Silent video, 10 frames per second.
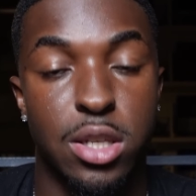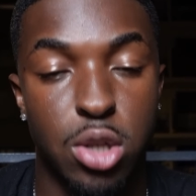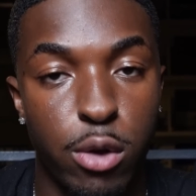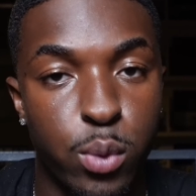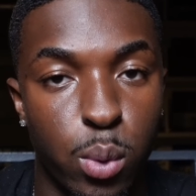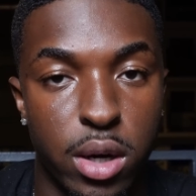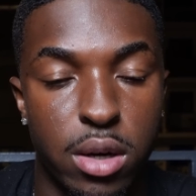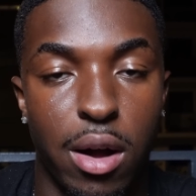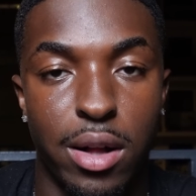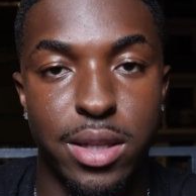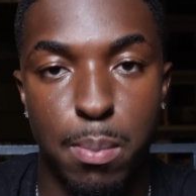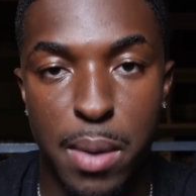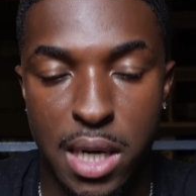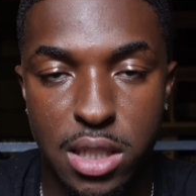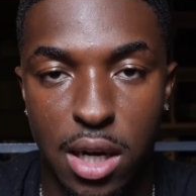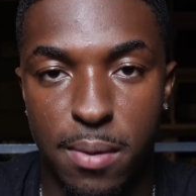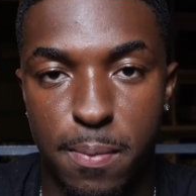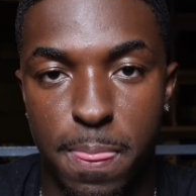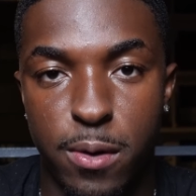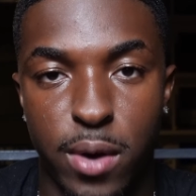a software called ManyChat,
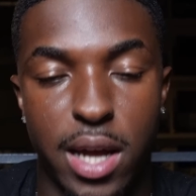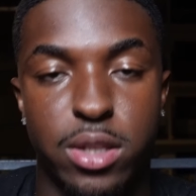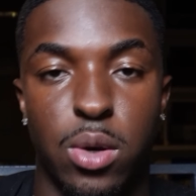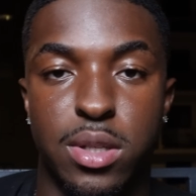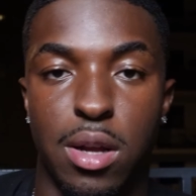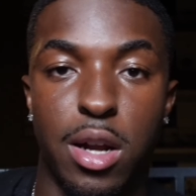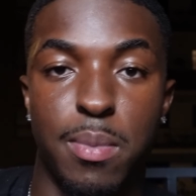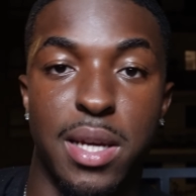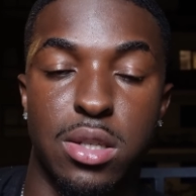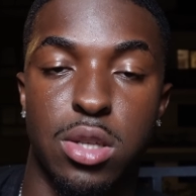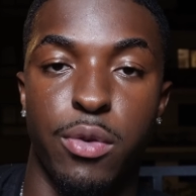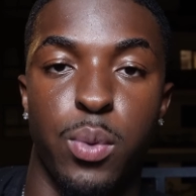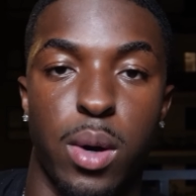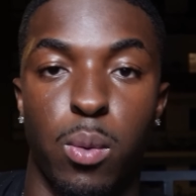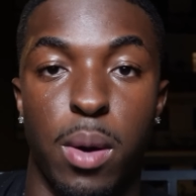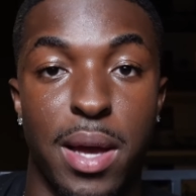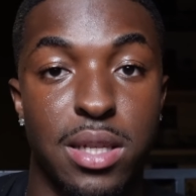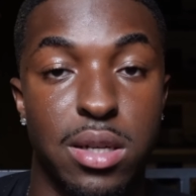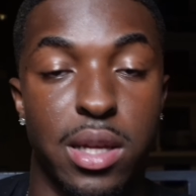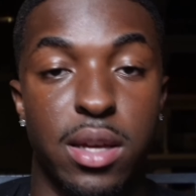right? So it's an automation software where
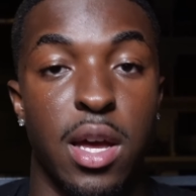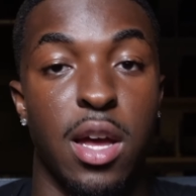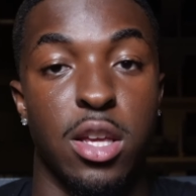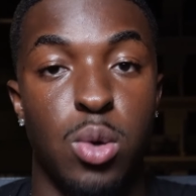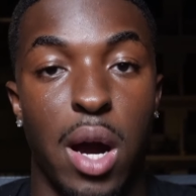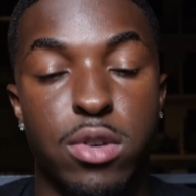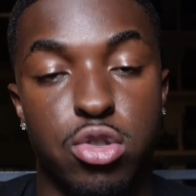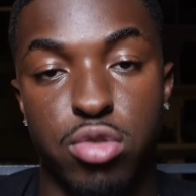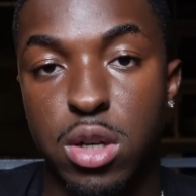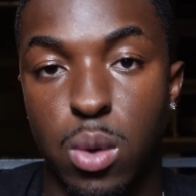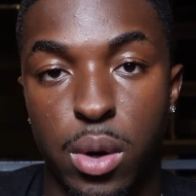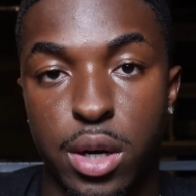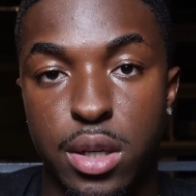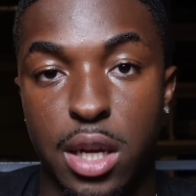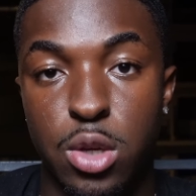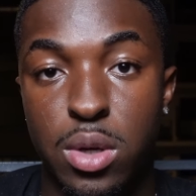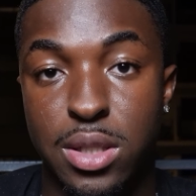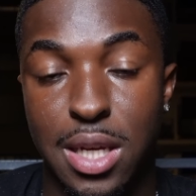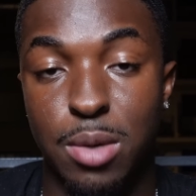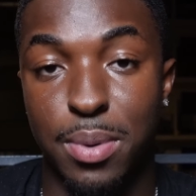basically you have a trigger word that you can
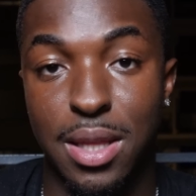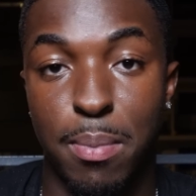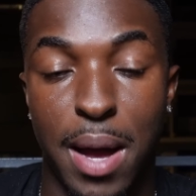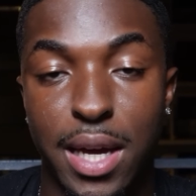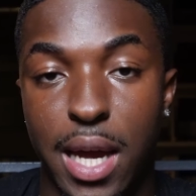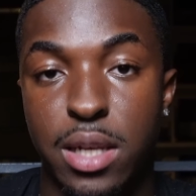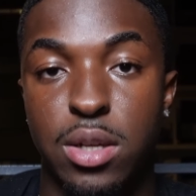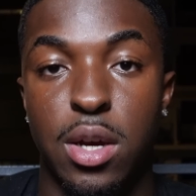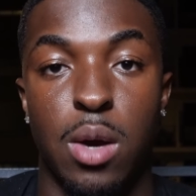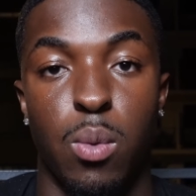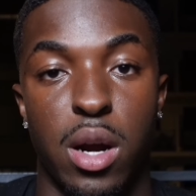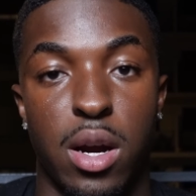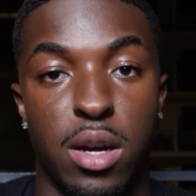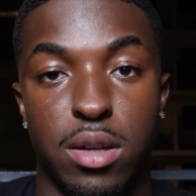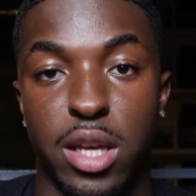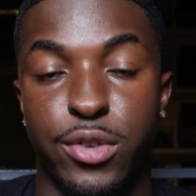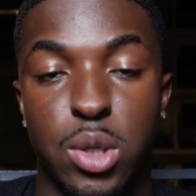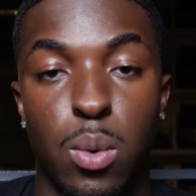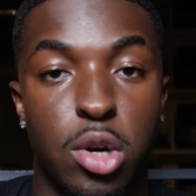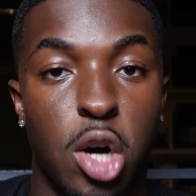set up in the back end, where if
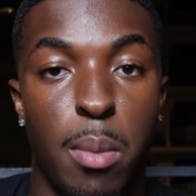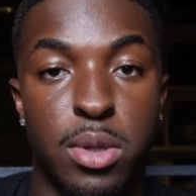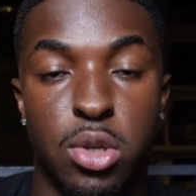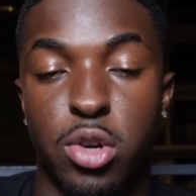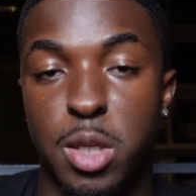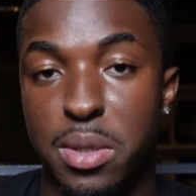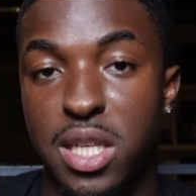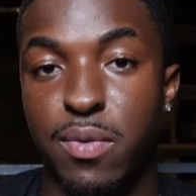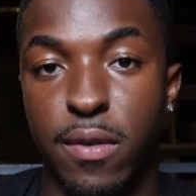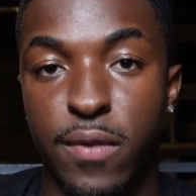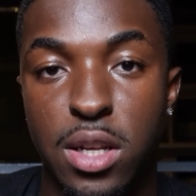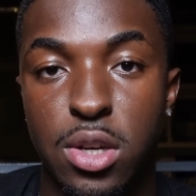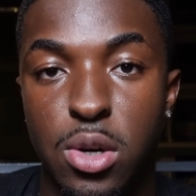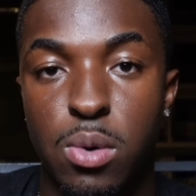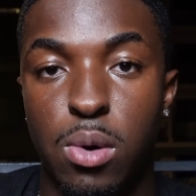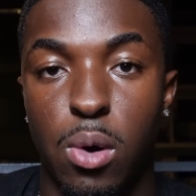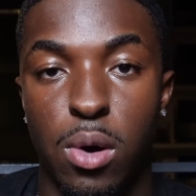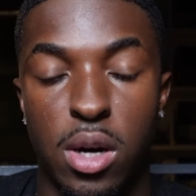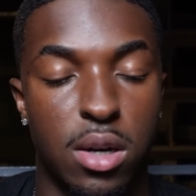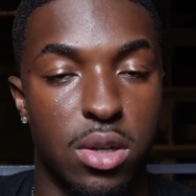someone comments under a specific video
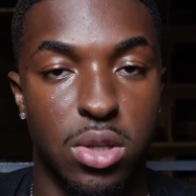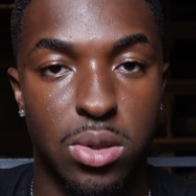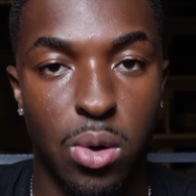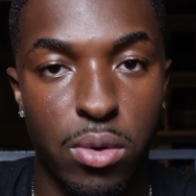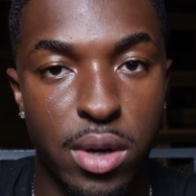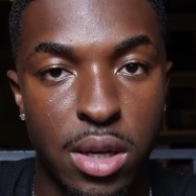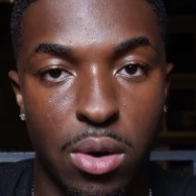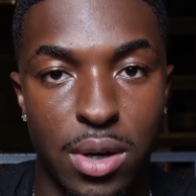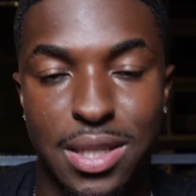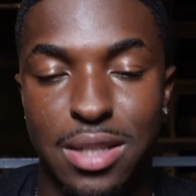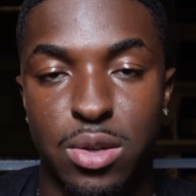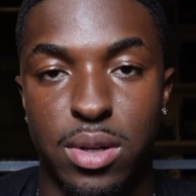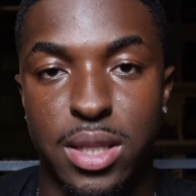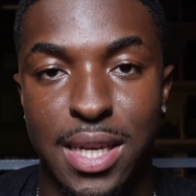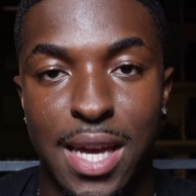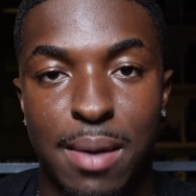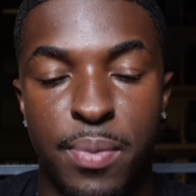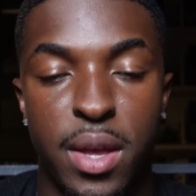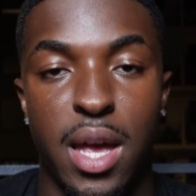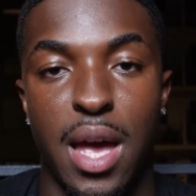or a story, or they send you a DM
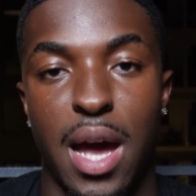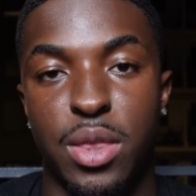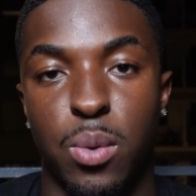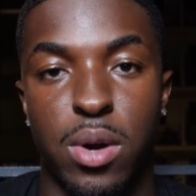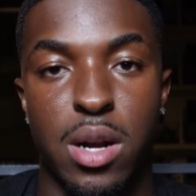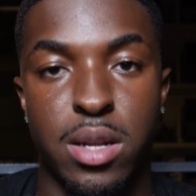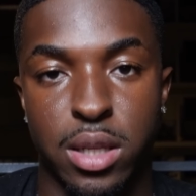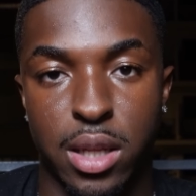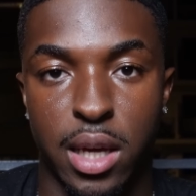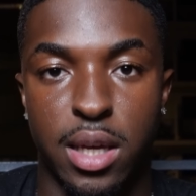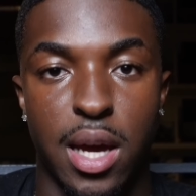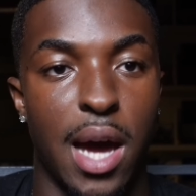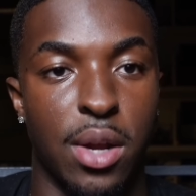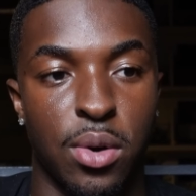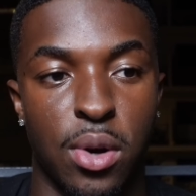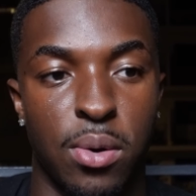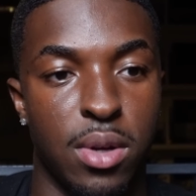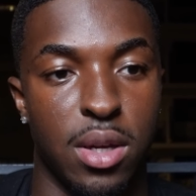and the word is like, I don't know,